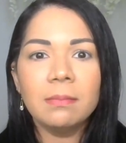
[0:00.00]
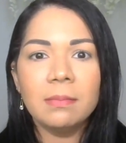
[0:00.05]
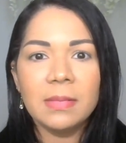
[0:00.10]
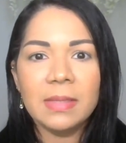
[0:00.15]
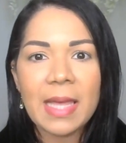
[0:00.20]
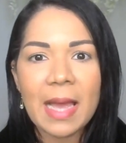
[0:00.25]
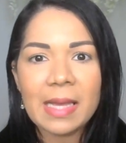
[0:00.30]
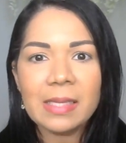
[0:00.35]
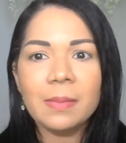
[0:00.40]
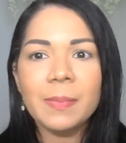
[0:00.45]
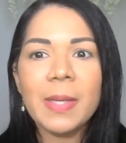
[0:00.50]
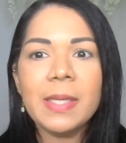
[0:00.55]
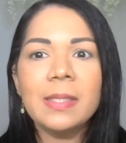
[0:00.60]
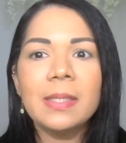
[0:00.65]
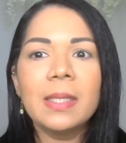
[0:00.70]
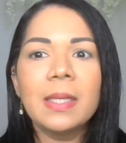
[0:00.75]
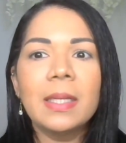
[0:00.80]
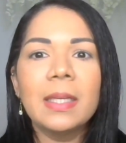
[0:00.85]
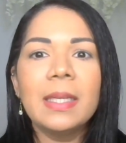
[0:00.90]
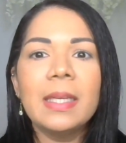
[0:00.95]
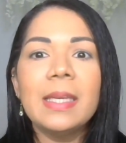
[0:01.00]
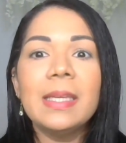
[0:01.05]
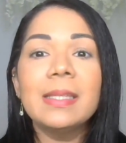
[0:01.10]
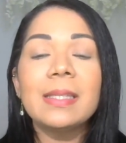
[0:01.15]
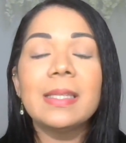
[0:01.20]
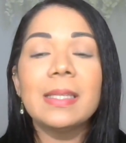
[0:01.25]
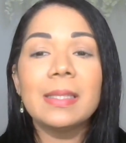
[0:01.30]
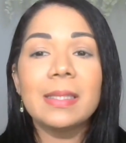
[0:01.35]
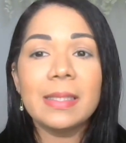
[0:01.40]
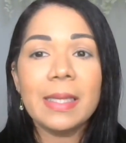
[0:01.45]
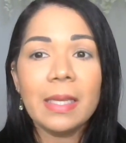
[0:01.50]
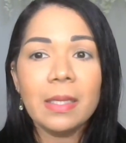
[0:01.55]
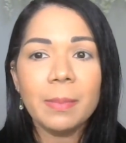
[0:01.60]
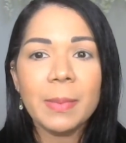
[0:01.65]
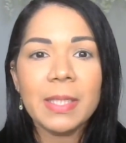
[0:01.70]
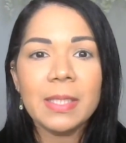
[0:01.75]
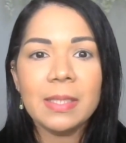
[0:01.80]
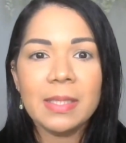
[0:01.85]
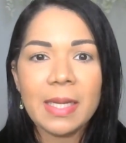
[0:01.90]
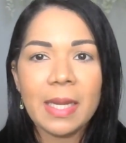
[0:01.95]
That's basically is the
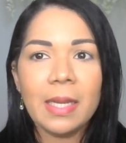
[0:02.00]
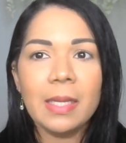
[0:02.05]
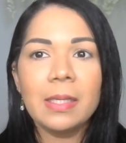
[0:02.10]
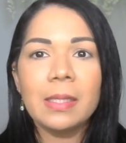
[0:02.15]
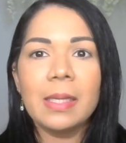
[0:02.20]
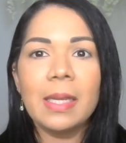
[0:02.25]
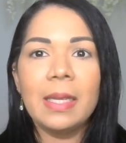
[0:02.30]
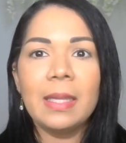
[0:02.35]
statement date.